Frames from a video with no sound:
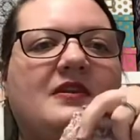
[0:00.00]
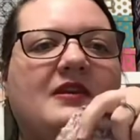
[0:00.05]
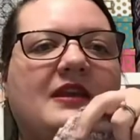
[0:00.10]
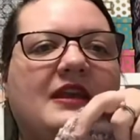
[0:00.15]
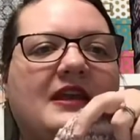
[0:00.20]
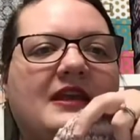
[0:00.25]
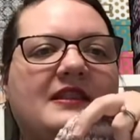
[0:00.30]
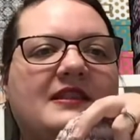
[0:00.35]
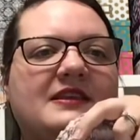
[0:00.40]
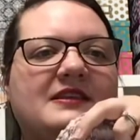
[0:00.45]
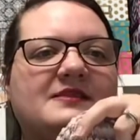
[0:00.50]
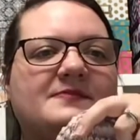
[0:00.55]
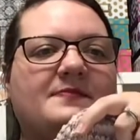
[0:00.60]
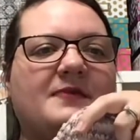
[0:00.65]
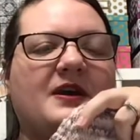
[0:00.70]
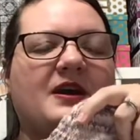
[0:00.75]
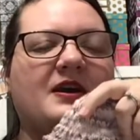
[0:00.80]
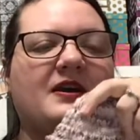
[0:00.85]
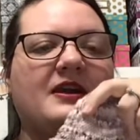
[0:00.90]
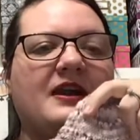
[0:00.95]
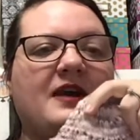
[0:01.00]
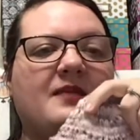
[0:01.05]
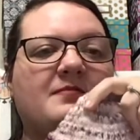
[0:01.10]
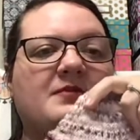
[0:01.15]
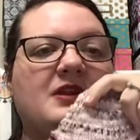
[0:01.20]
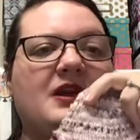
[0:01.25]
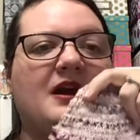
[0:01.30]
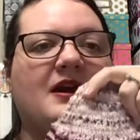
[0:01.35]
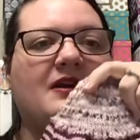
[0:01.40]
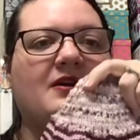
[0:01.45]
in this part, I'm
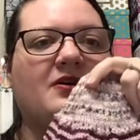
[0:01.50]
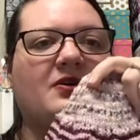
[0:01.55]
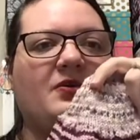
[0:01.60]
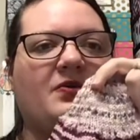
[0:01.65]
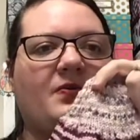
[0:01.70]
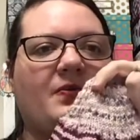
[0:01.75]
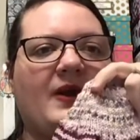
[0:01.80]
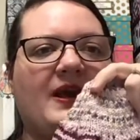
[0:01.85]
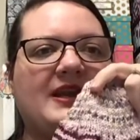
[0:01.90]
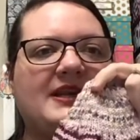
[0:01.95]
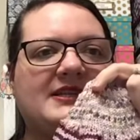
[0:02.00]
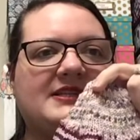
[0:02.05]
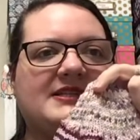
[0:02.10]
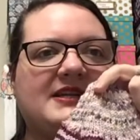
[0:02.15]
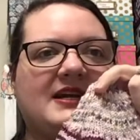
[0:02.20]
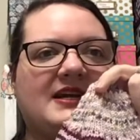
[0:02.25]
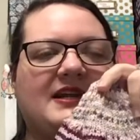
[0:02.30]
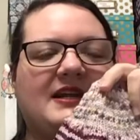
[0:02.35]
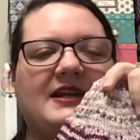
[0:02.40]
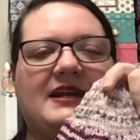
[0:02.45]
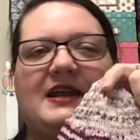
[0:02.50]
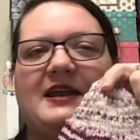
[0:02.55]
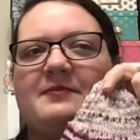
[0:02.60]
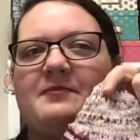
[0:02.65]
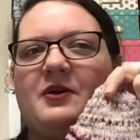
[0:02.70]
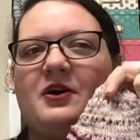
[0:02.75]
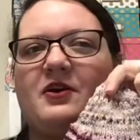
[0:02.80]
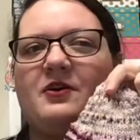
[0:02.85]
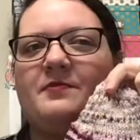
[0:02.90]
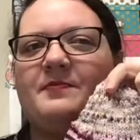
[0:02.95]
not quite done, and I'm
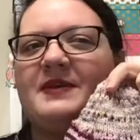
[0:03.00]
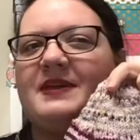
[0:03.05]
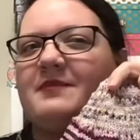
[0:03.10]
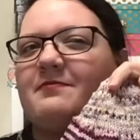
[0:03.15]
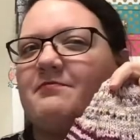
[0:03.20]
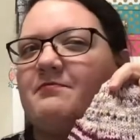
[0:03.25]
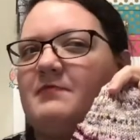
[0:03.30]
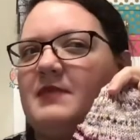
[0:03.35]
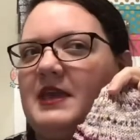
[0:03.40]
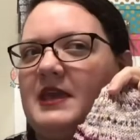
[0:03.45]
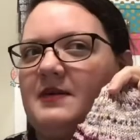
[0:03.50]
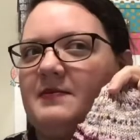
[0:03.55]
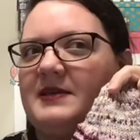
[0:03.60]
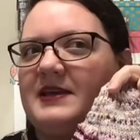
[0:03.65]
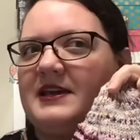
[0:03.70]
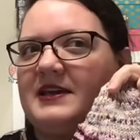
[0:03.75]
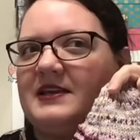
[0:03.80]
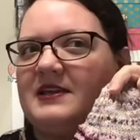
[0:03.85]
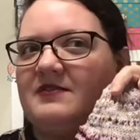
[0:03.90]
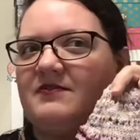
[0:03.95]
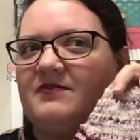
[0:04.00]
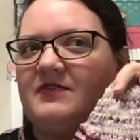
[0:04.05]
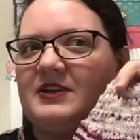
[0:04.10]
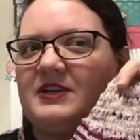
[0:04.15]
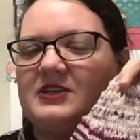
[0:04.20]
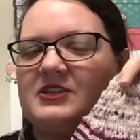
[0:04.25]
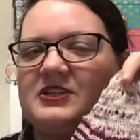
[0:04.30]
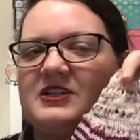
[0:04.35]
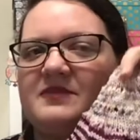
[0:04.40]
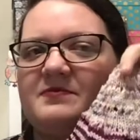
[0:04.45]
hoping maybe I can
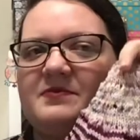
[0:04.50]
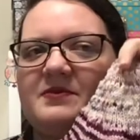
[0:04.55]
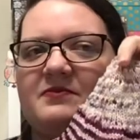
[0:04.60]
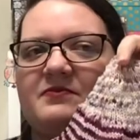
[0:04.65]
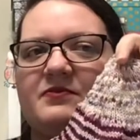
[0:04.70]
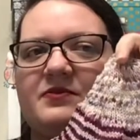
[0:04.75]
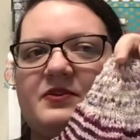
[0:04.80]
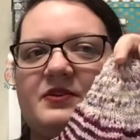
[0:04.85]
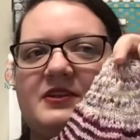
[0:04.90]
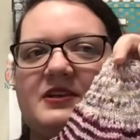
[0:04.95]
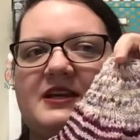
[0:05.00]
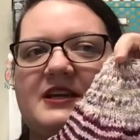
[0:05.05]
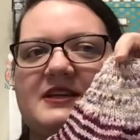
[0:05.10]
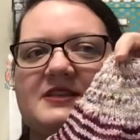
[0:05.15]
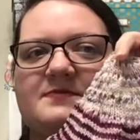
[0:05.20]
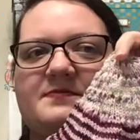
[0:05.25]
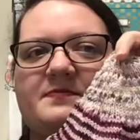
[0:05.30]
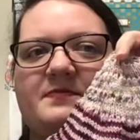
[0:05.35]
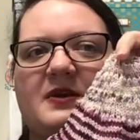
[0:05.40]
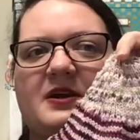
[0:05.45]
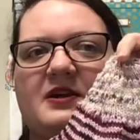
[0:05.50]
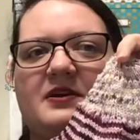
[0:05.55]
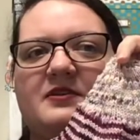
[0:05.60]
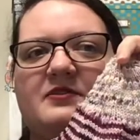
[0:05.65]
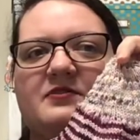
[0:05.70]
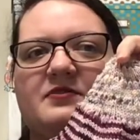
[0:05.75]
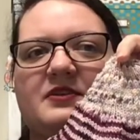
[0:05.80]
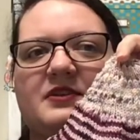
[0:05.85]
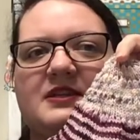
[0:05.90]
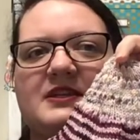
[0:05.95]
finish it before the next
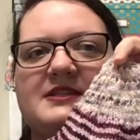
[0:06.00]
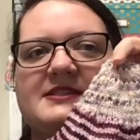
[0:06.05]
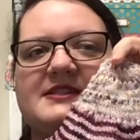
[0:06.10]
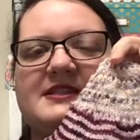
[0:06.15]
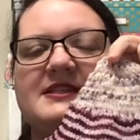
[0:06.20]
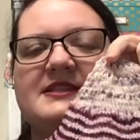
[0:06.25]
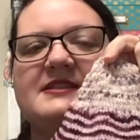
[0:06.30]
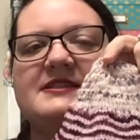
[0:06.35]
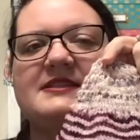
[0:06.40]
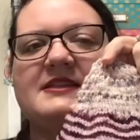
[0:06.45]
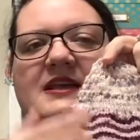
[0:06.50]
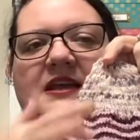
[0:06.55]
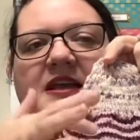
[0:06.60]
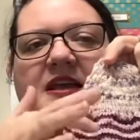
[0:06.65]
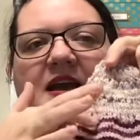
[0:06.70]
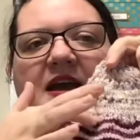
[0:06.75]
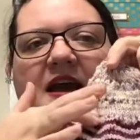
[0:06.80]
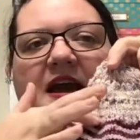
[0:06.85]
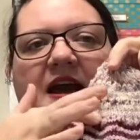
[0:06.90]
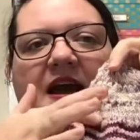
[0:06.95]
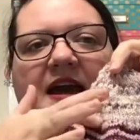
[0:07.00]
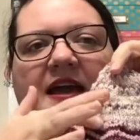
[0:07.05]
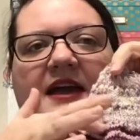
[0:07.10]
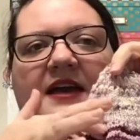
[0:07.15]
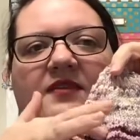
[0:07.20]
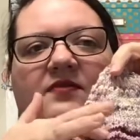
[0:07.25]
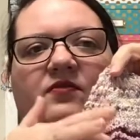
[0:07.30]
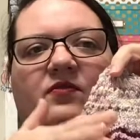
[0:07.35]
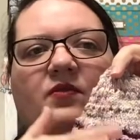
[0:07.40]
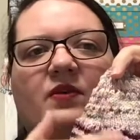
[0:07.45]
part releases. I
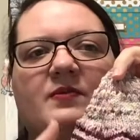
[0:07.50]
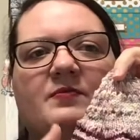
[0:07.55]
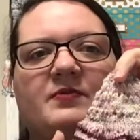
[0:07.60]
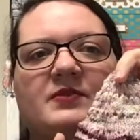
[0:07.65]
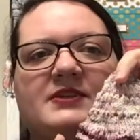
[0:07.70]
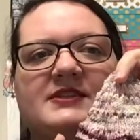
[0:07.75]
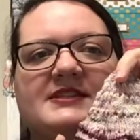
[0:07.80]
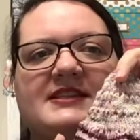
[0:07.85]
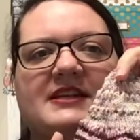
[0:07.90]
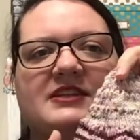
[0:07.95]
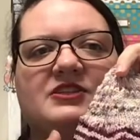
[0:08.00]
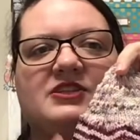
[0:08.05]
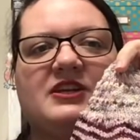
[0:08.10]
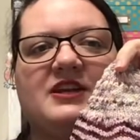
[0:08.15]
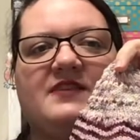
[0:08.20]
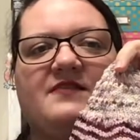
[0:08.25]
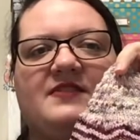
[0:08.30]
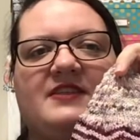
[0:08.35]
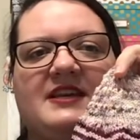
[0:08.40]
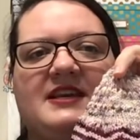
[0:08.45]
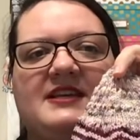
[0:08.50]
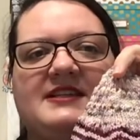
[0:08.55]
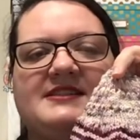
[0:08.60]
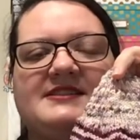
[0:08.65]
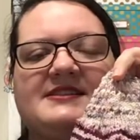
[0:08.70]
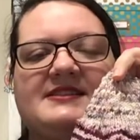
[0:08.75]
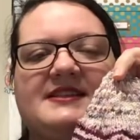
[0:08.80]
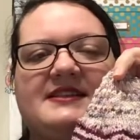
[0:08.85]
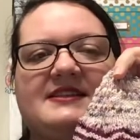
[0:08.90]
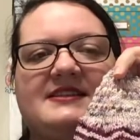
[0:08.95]
have 1 more section of
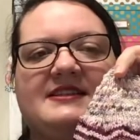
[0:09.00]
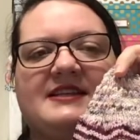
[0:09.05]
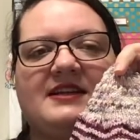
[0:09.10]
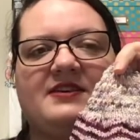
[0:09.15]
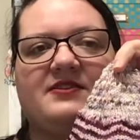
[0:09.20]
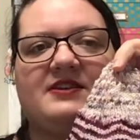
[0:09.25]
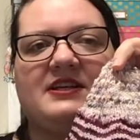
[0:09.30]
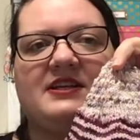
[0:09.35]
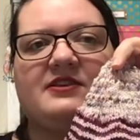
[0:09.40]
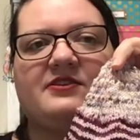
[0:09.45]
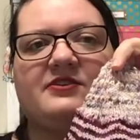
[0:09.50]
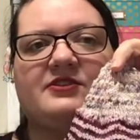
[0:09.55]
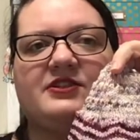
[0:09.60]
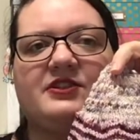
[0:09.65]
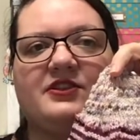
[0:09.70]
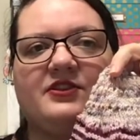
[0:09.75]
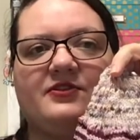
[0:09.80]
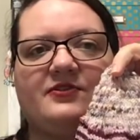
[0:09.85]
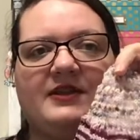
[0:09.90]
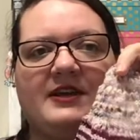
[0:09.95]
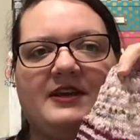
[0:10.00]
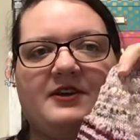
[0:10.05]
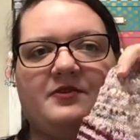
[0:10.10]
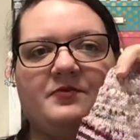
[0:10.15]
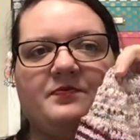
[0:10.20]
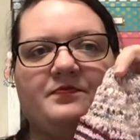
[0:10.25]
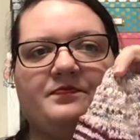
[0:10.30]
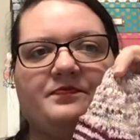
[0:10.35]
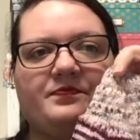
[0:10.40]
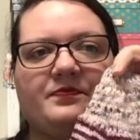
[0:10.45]
this down here to do now.
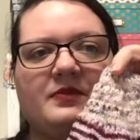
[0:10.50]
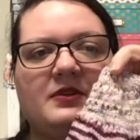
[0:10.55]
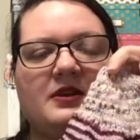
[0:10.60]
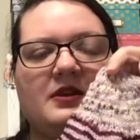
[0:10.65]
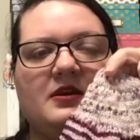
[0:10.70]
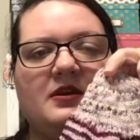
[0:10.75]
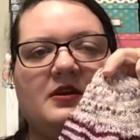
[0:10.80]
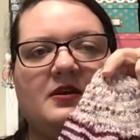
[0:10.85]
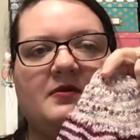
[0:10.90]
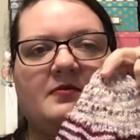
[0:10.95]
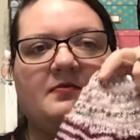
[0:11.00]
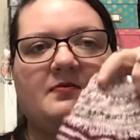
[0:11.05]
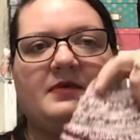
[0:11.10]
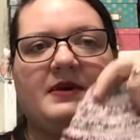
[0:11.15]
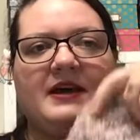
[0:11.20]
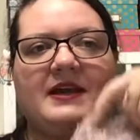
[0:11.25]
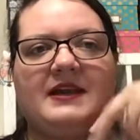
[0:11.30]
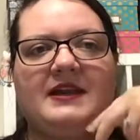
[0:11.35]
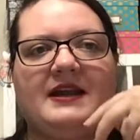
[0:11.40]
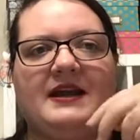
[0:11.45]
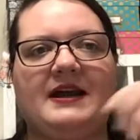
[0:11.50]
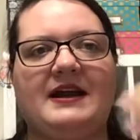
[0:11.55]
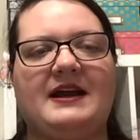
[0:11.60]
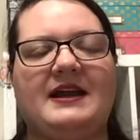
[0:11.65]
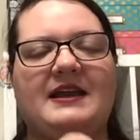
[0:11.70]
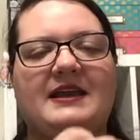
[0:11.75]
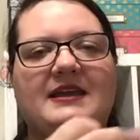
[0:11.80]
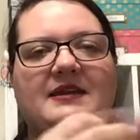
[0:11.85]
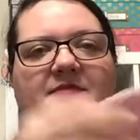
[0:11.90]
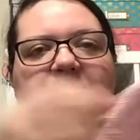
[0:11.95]
But
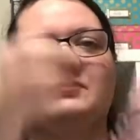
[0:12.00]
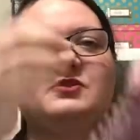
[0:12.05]
I am